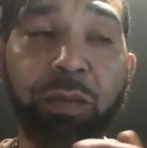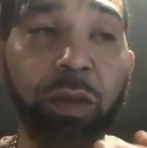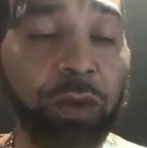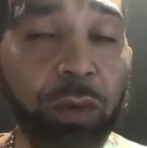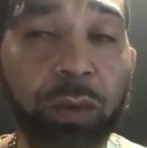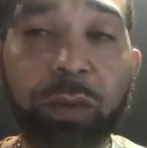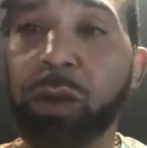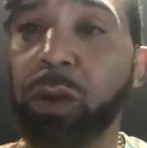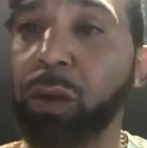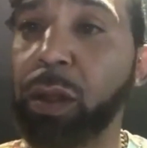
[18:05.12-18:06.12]
reviews
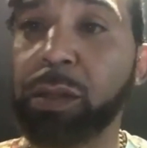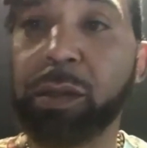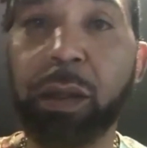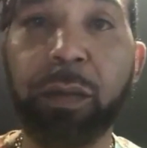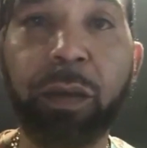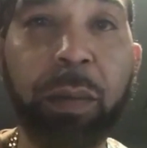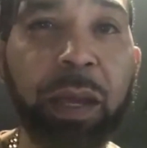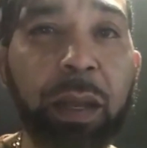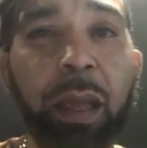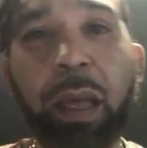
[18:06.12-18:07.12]
and all that stuff. I
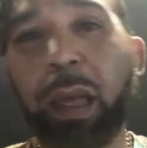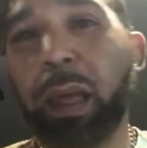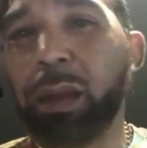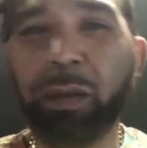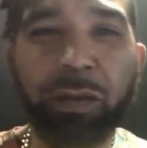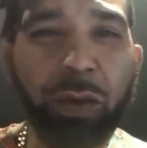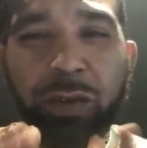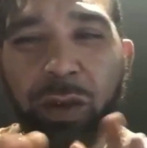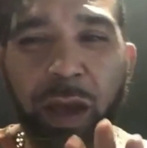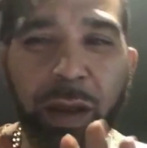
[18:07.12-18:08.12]
mean,
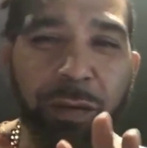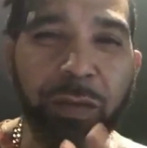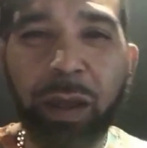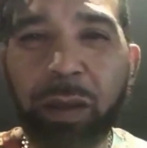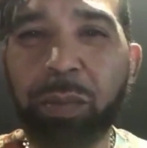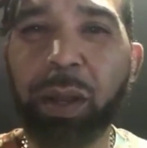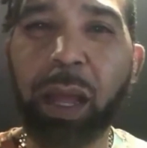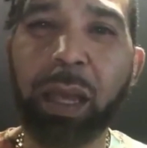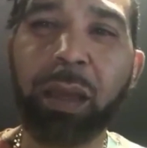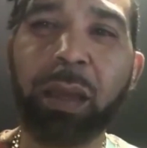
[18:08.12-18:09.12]
reviews are kind of funny, but,
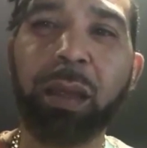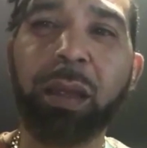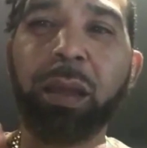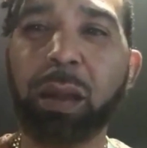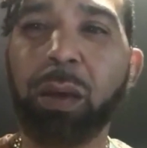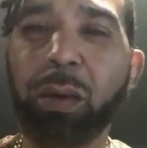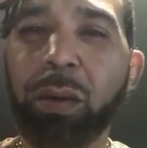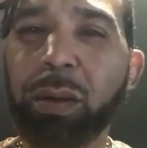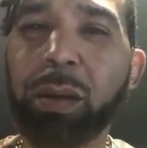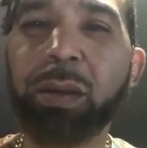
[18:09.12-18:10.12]
like, do
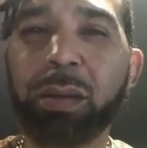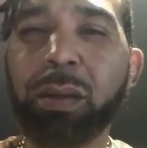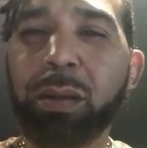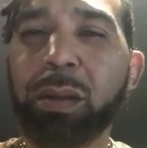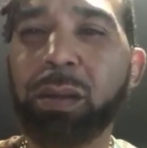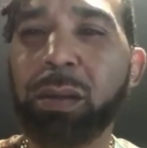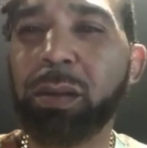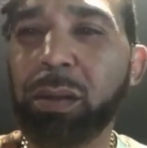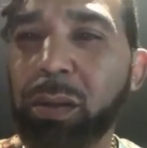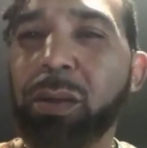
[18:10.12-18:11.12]

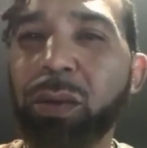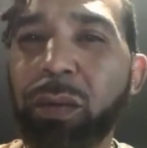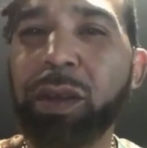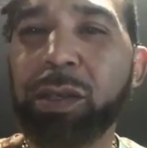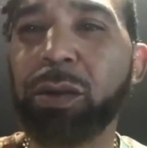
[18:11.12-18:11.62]
the research.